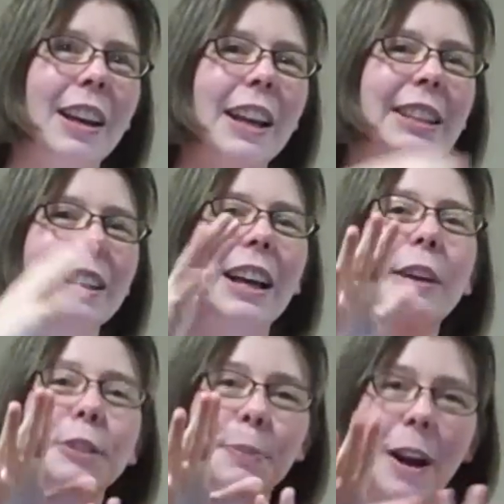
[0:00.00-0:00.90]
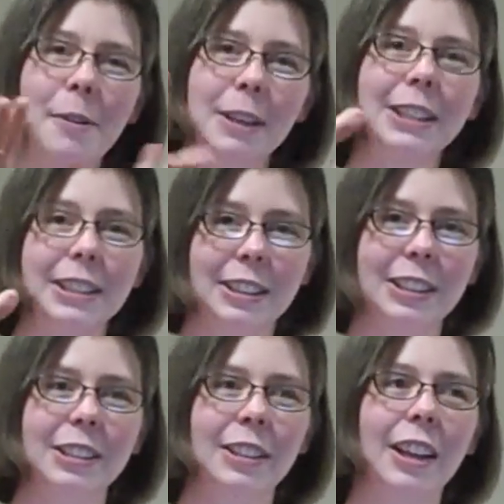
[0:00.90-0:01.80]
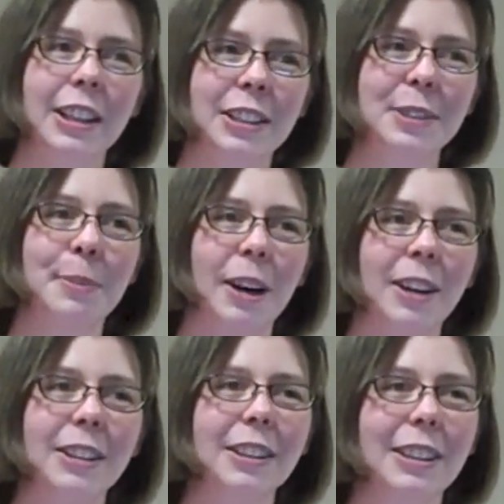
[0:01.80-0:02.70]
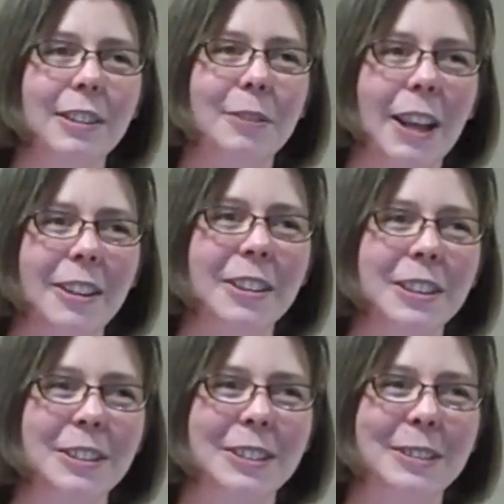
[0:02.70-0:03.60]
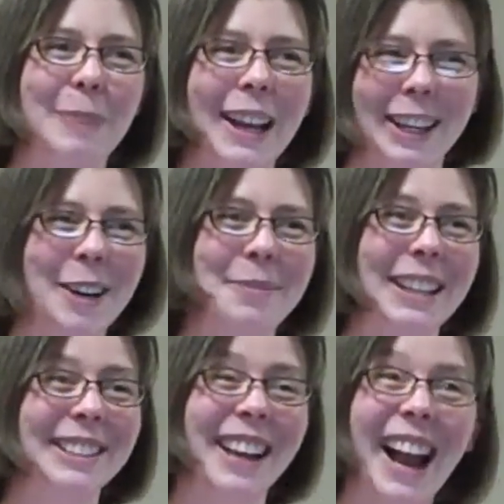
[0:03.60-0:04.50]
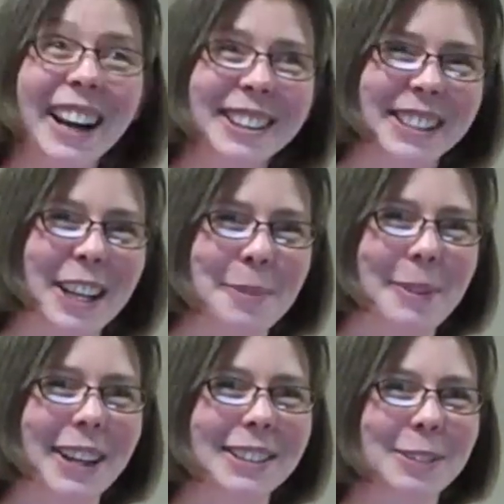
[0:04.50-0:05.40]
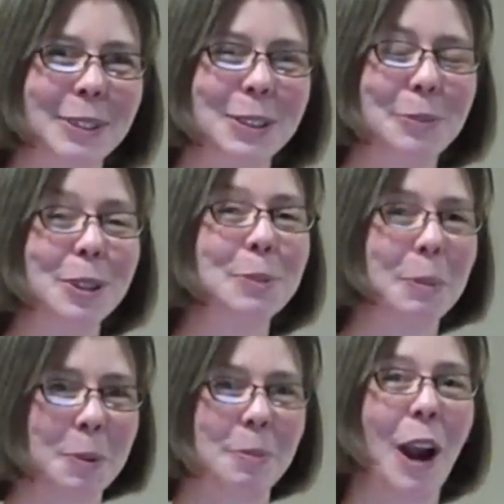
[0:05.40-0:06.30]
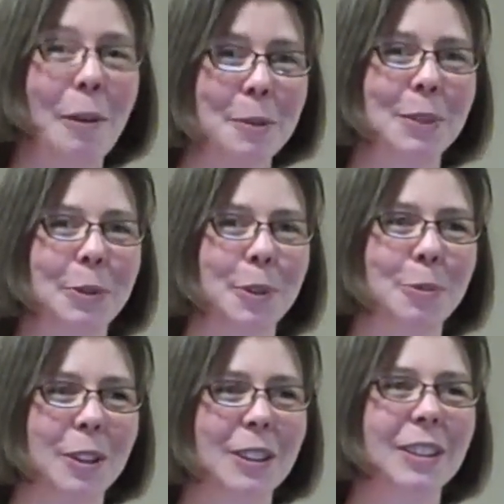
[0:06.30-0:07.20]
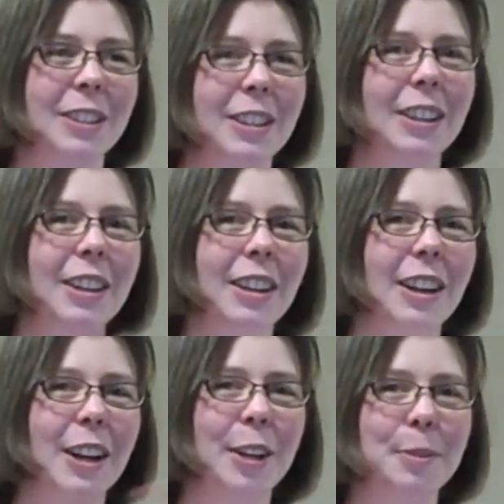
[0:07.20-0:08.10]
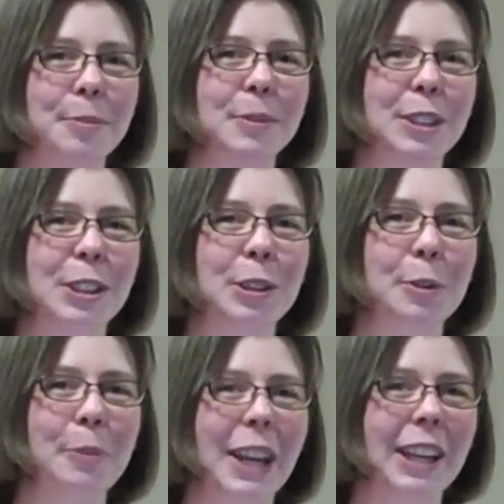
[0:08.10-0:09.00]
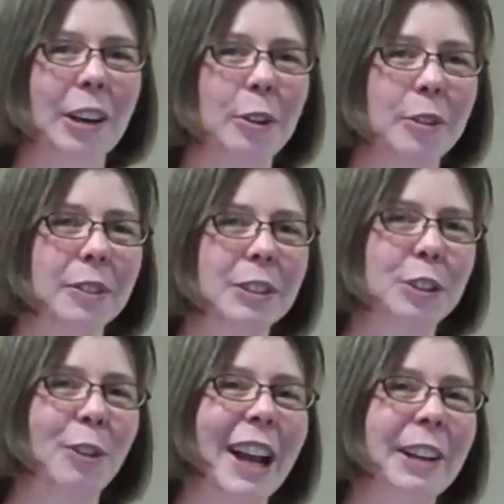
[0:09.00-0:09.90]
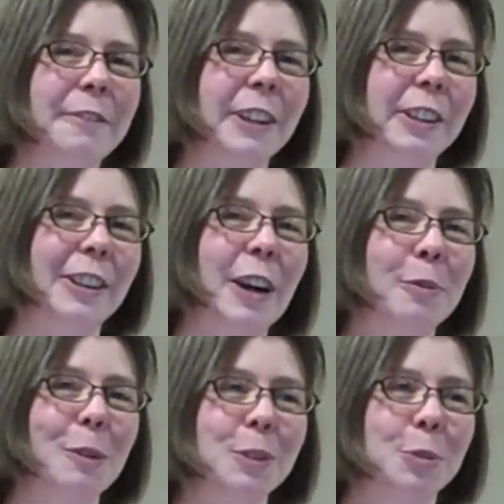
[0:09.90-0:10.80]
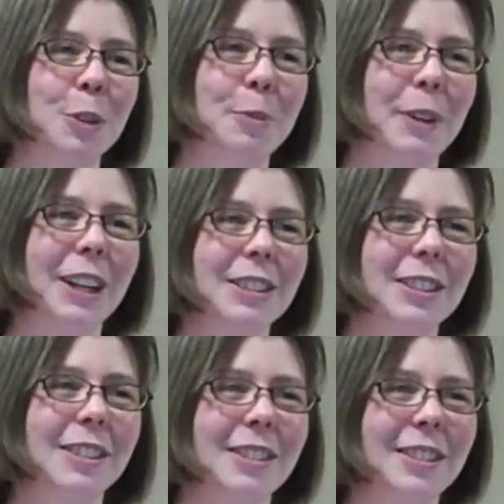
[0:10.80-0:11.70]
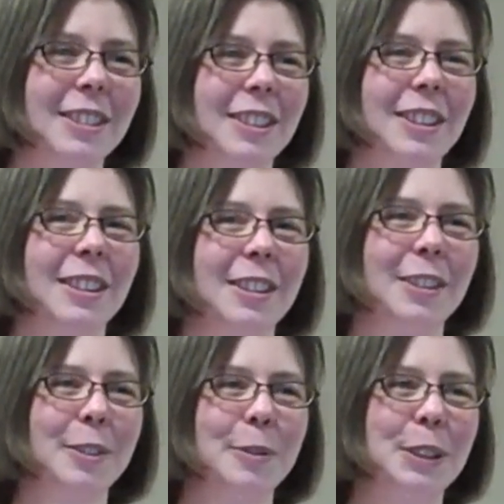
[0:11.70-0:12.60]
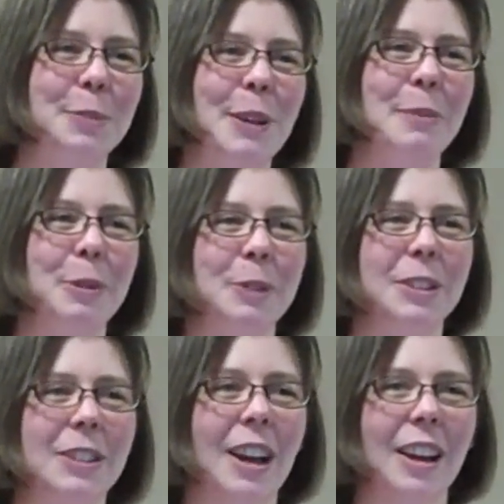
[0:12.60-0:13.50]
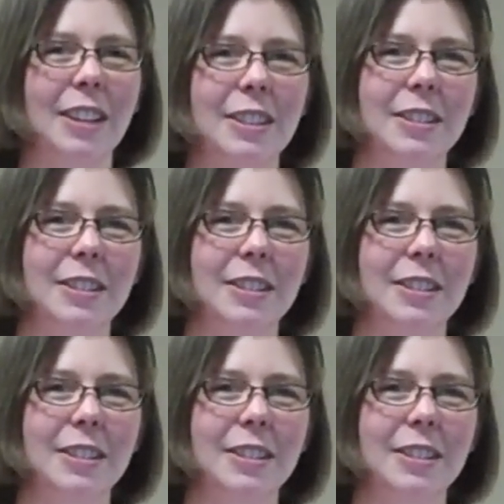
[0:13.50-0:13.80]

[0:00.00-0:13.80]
it's a, it was probably a decision on his part rather than backing up the entire database, which most people probably would want. Um, to make it all try to figure out what was WordPress, okay. which maybe was not